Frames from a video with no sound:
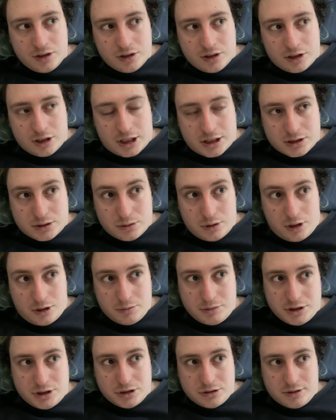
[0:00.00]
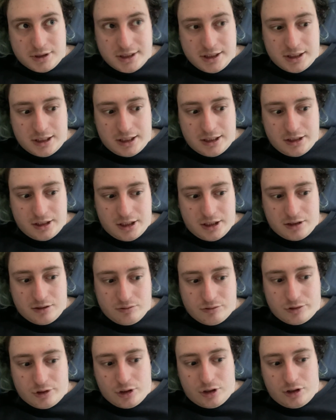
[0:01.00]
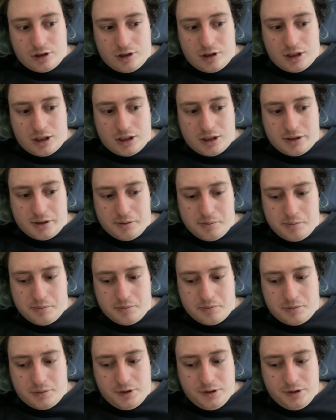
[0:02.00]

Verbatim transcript: that's what I'll be doing, and then I've got um,